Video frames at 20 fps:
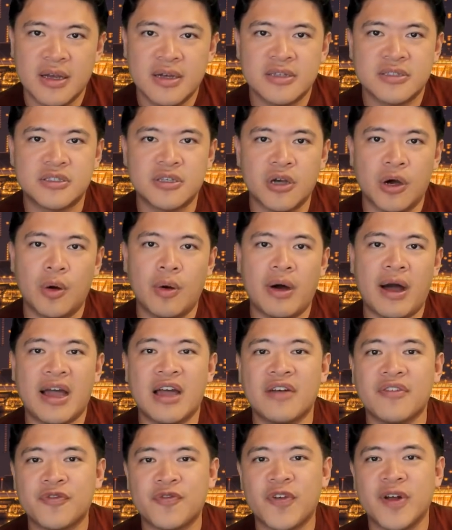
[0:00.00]
So I
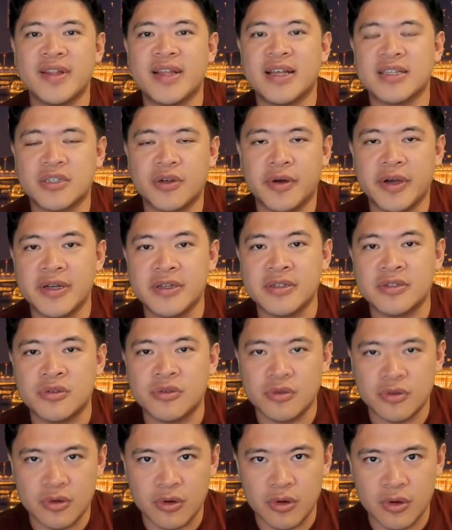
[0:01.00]
have a friend that's going
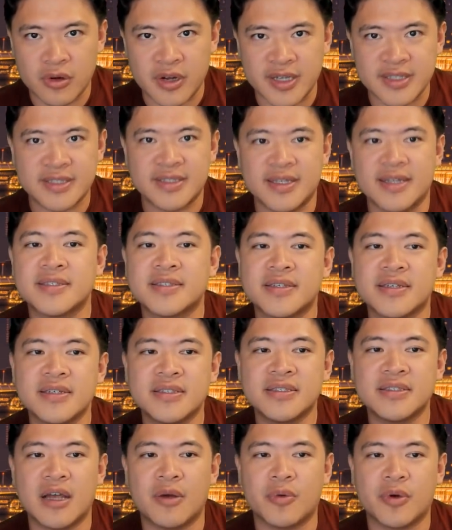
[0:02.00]
to
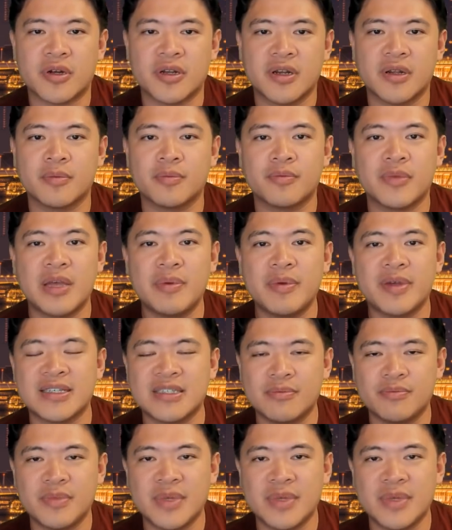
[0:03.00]
consensus, and we're going to maybe get some